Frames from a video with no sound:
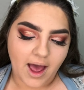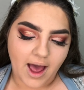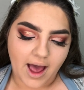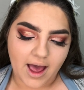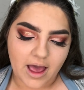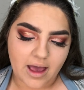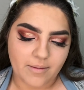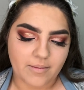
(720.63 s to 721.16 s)

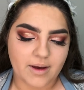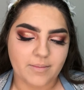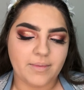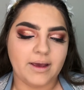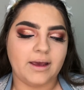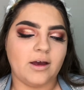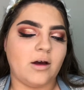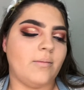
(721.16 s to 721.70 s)
I'm
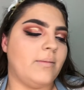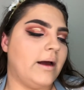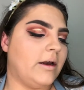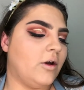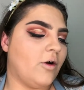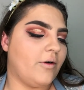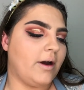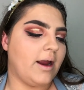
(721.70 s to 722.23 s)
picking up my
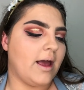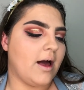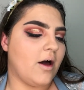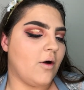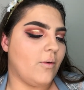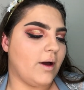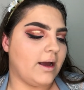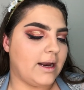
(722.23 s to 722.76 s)

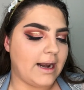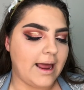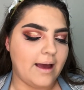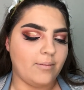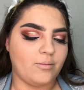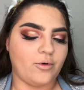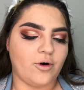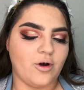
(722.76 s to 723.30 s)
L'Oreal
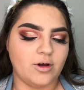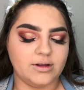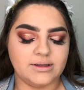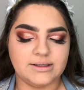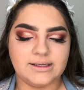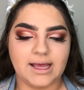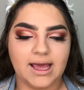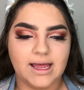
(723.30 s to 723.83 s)
Glam
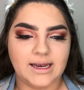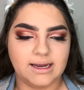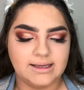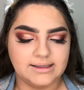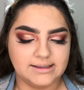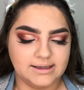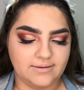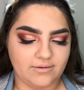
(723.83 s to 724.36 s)
Bronze in
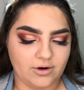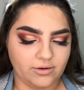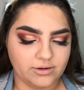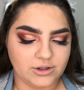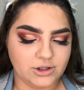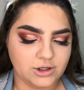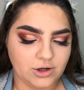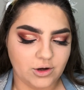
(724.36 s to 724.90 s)

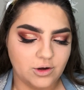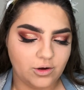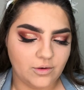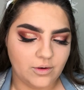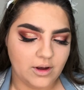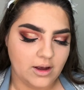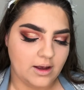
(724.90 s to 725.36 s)
02.